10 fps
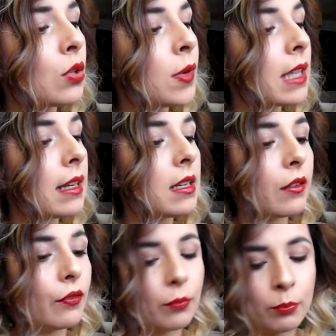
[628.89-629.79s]
to it and
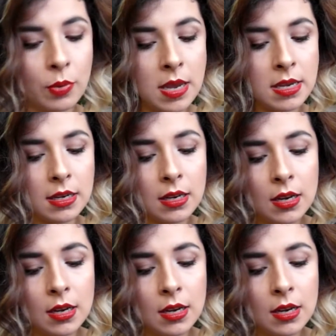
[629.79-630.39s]
enough pink